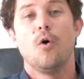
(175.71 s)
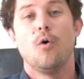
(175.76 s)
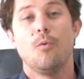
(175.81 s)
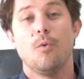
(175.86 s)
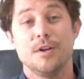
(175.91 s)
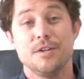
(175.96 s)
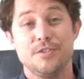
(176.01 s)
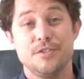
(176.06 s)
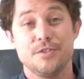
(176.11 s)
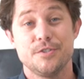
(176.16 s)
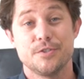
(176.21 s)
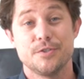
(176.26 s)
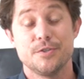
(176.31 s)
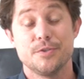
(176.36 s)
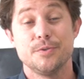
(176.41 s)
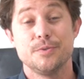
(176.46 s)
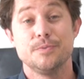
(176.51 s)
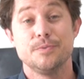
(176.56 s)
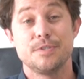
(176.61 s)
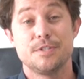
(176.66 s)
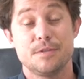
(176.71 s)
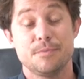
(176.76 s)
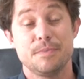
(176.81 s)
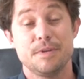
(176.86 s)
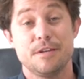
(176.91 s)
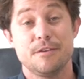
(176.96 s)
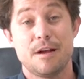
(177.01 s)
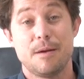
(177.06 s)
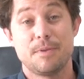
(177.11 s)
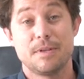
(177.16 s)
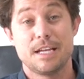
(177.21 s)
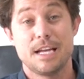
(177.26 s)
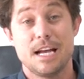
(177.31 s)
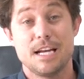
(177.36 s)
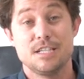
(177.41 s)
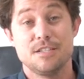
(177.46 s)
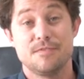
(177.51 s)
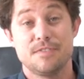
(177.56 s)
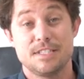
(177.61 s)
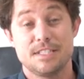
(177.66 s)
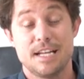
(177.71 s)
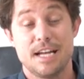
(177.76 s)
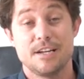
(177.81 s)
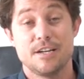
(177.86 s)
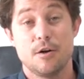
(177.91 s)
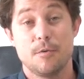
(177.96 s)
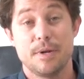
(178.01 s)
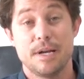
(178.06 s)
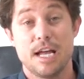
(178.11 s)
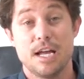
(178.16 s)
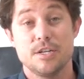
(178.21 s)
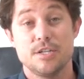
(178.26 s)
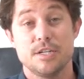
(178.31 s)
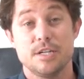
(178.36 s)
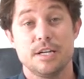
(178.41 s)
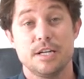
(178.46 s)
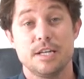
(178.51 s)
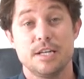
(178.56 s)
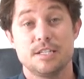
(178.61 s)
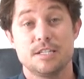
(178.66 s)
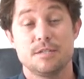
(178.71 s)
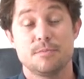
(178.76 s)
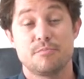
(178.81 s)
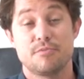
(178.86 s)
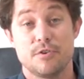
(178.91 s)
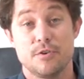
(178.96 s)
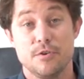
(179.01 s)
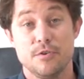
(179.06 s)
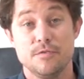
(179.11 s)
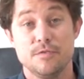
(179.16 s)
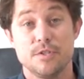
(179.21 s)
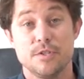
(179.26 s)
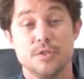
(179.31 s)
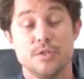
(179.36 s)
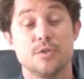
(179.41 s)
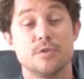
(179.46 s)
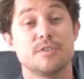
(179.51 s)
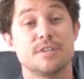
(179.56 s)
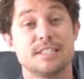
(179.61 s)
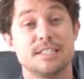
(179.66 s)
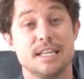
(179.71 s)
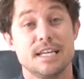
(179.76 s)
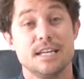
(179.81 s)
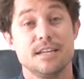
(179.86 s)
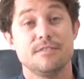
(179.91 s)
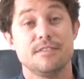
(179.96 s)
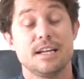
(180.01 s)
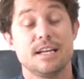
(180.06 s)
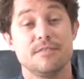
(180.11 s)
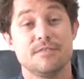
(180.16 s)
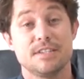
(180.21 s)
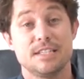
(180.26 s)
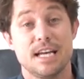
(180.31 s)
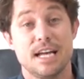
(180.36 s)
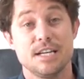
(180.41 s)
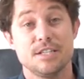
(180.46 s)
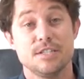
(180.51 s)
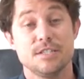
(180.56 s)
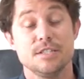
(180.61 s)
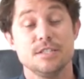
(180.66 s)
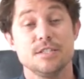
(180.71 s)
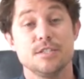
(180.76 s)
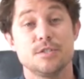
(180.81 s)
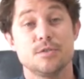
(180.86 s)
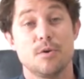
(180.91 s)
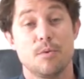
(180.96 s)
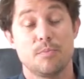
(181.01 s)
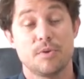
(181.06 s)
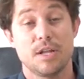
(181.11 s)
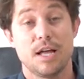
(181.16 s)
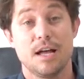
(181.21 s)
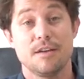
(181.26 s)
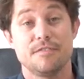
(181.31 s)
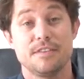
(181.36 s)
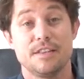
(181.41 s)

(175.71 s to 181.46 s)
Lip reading: Once you do submit your application for state nomination and it's approved, you'll receive an invitation to apply